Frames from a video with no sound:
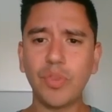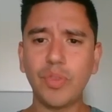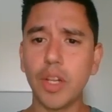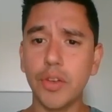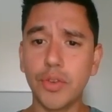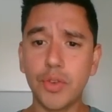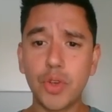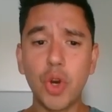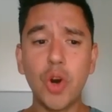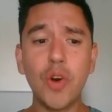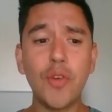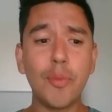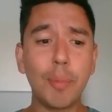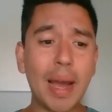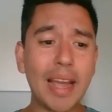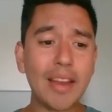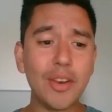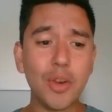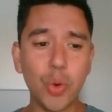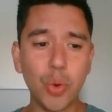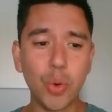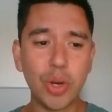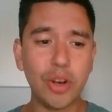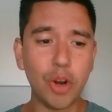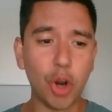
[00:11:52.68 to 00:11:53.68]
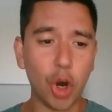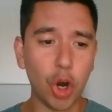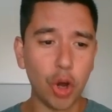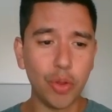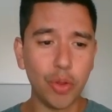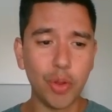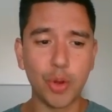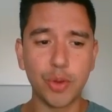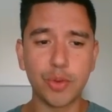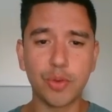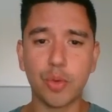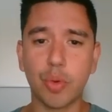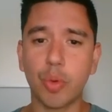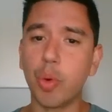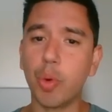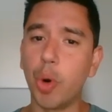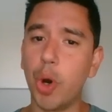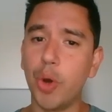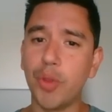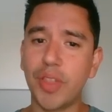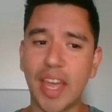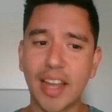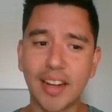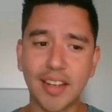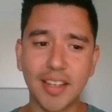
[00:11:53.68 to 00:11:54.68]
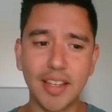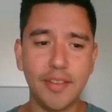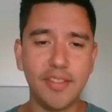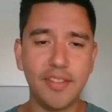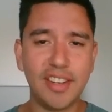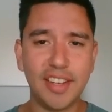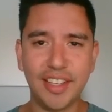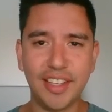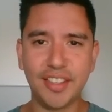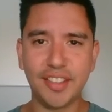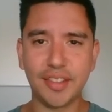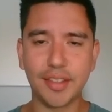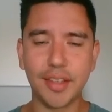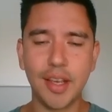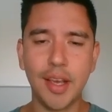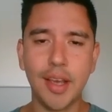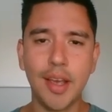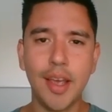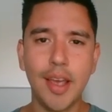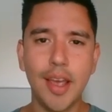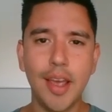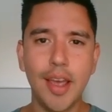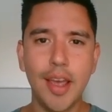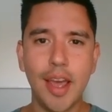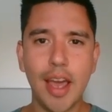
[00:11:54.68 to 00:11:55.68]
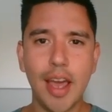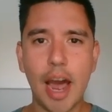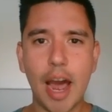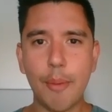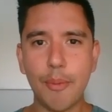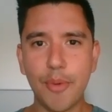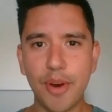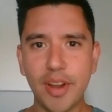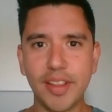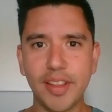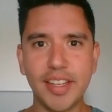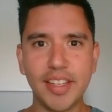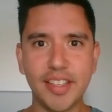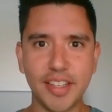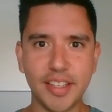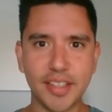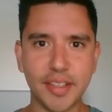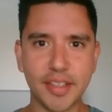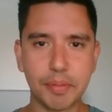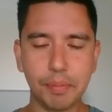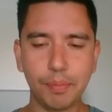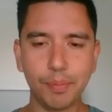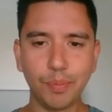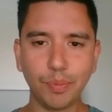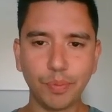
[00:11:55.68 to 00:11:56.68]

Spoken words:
So by doing all those growth activities, I'm really just